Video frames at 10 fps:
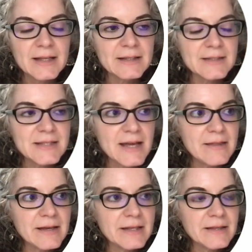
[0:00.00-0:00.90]
let's say
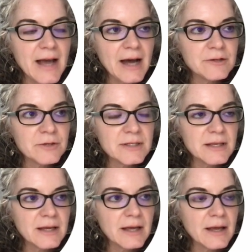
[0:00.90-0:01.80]
that in the address
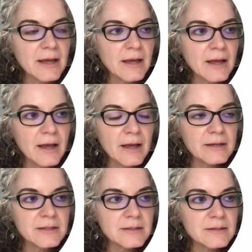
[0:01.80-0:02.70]

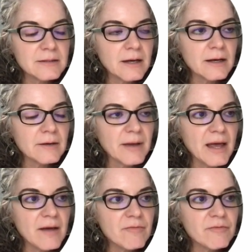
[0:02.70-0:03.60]

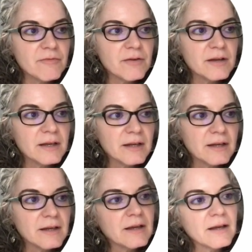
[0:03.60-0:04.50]

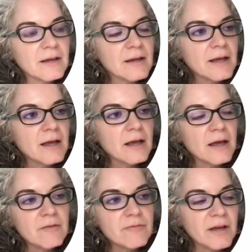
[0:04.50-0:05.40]

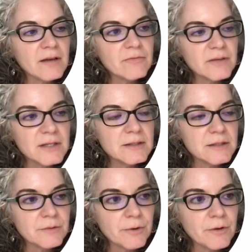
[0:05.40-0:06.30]

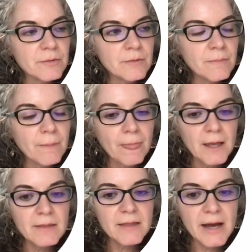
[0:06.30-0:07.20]
FFE0,
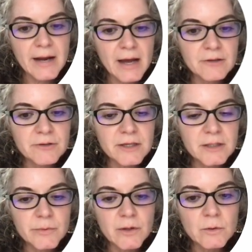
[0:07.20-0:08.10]
in that
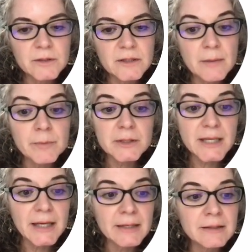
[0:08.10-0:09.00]
address we hold the number
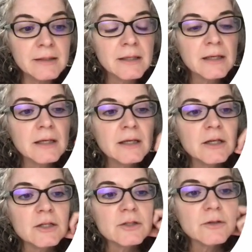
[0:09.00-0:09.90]
10.
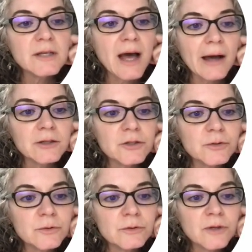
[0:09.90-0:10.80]
So the
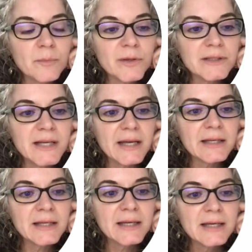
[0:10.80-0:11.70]
actual number
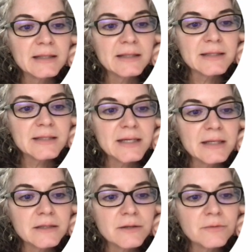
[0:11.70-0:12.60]
10 gets
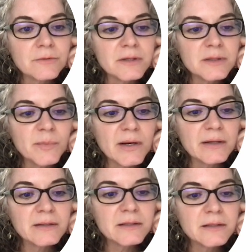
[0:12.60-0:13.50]
sent through this
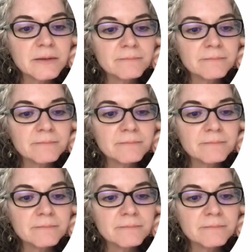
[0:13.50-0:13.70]
bus,